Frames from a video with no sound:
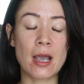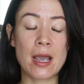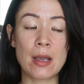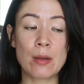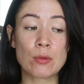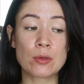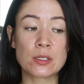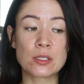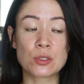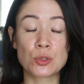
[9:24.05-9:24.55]

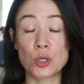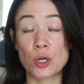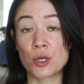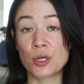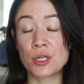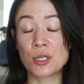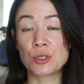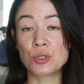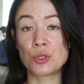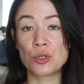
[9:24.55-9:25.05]
I was
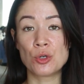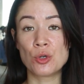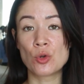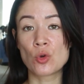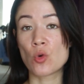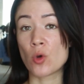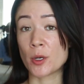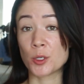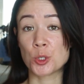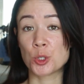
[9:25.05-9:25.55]
starting to
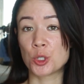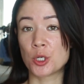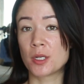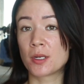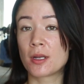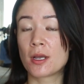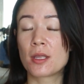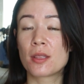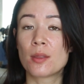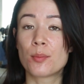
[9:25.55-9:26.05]

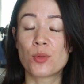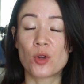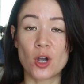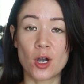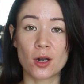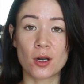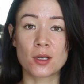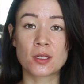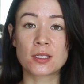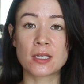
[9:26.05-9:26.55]
question the
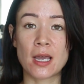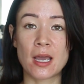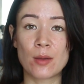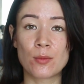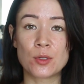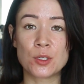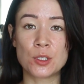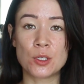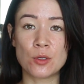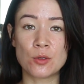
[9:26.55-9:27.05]
products I
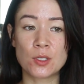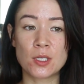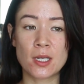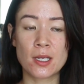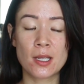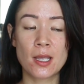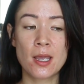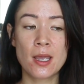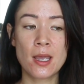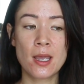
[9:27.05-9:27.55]
was
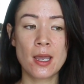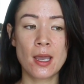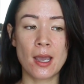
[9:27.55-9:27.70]
using,